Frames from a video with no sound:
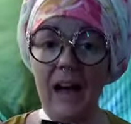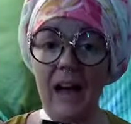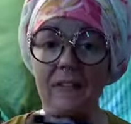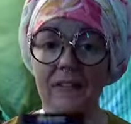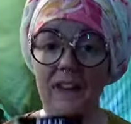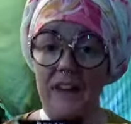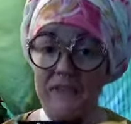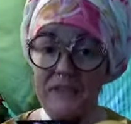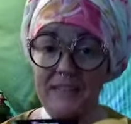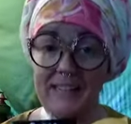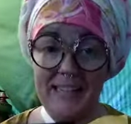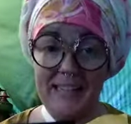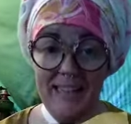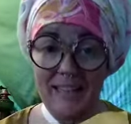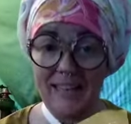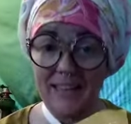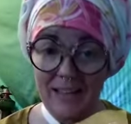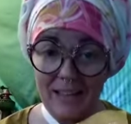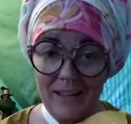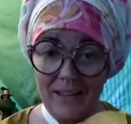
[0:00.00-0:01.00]
I've never seen
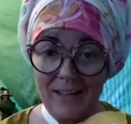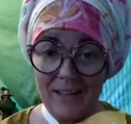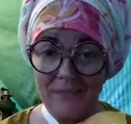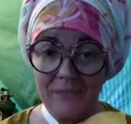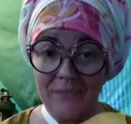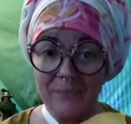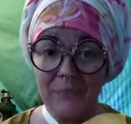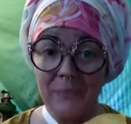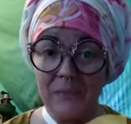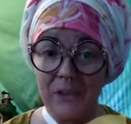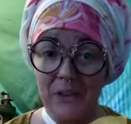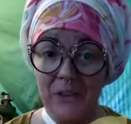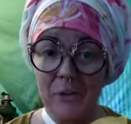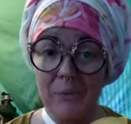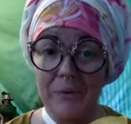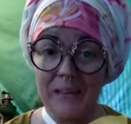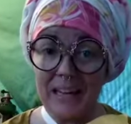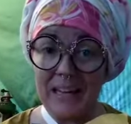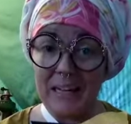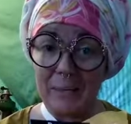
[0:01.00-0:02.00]
a kid
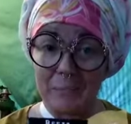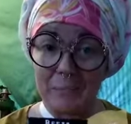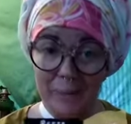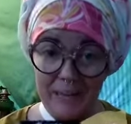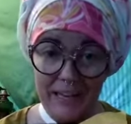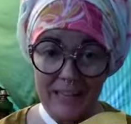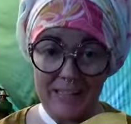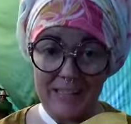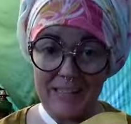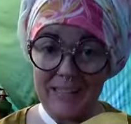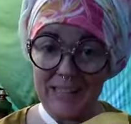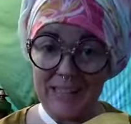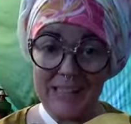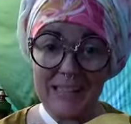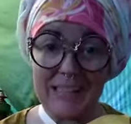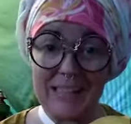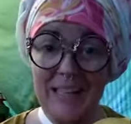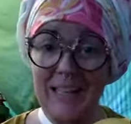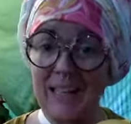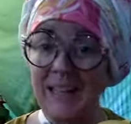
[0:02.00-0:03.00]
who would eat beets.
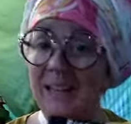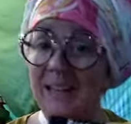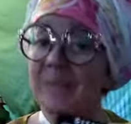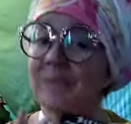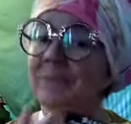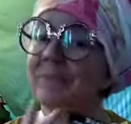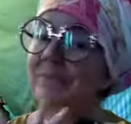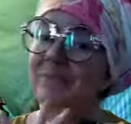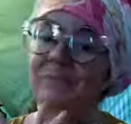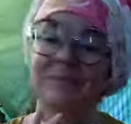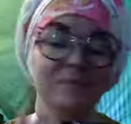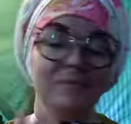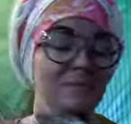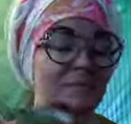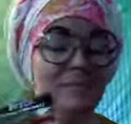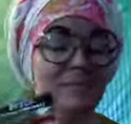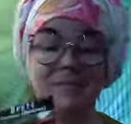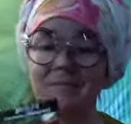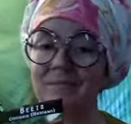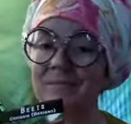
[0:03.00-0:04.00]
This kid,
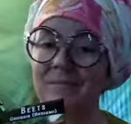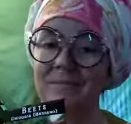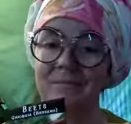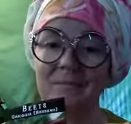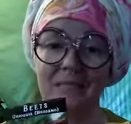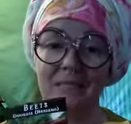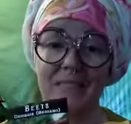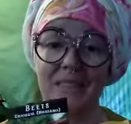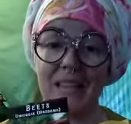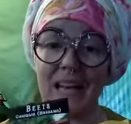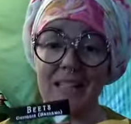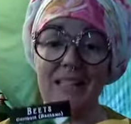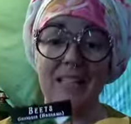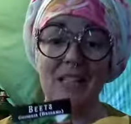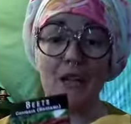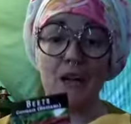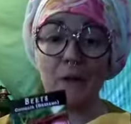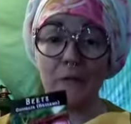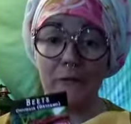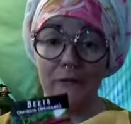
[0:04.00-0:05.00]

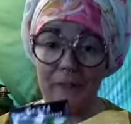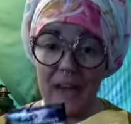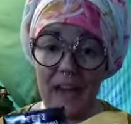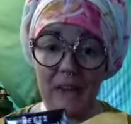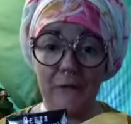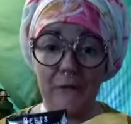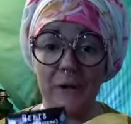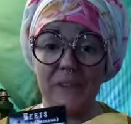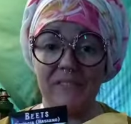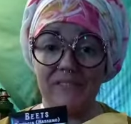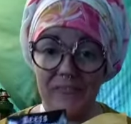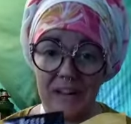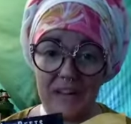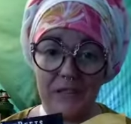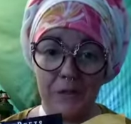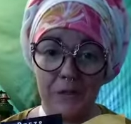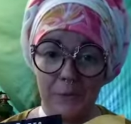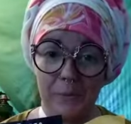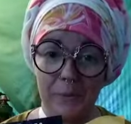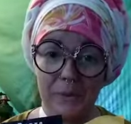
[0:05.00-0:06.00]
that's their favorite
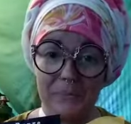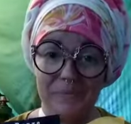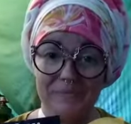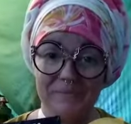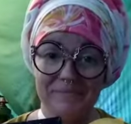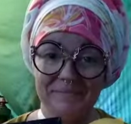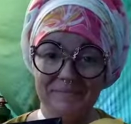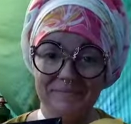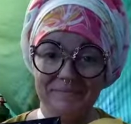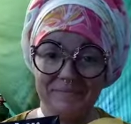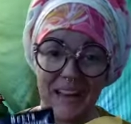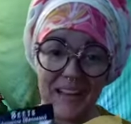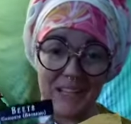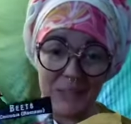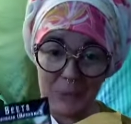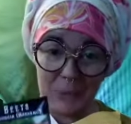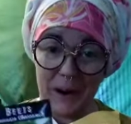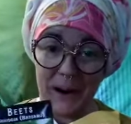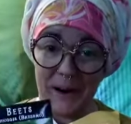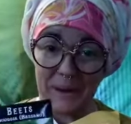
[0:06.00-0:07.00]
vegetable.
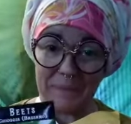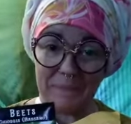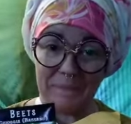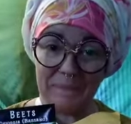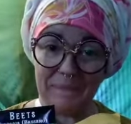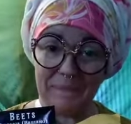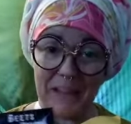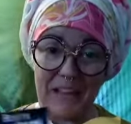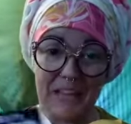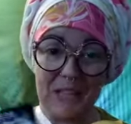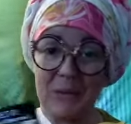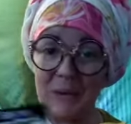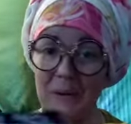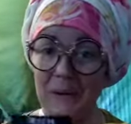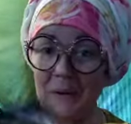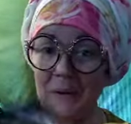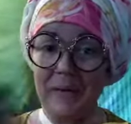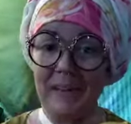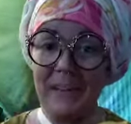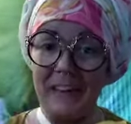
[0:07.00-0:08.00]
I swear. I
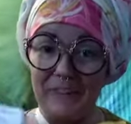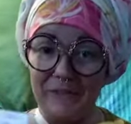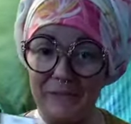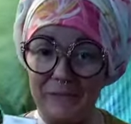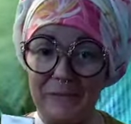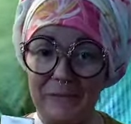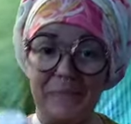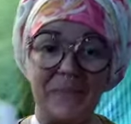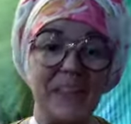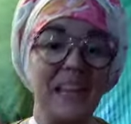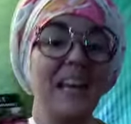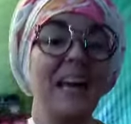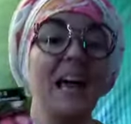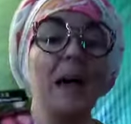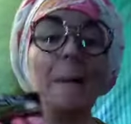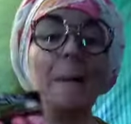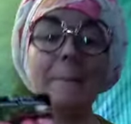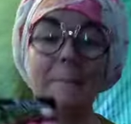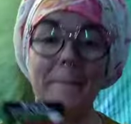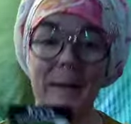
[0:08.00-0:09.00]
swear it on my life.
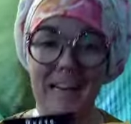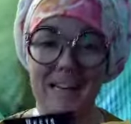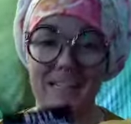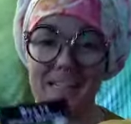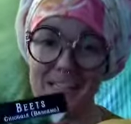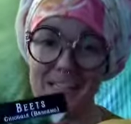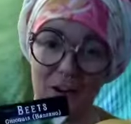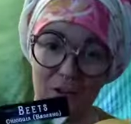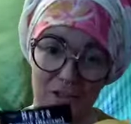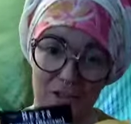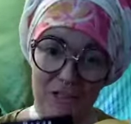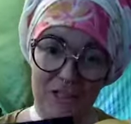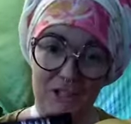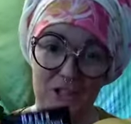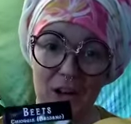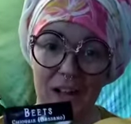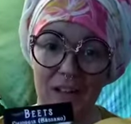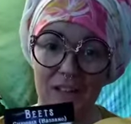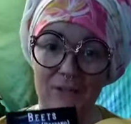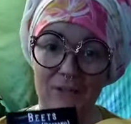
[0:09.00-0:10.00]
Beets are
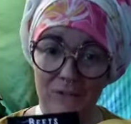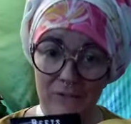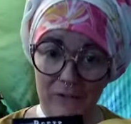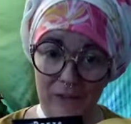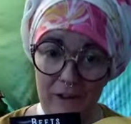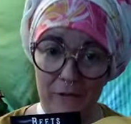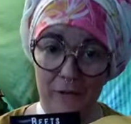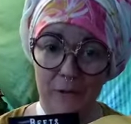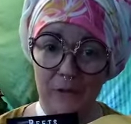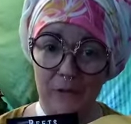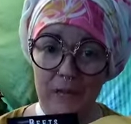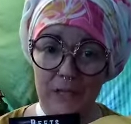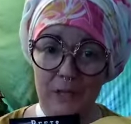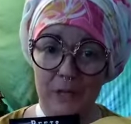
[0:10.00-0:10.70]
this child's favorite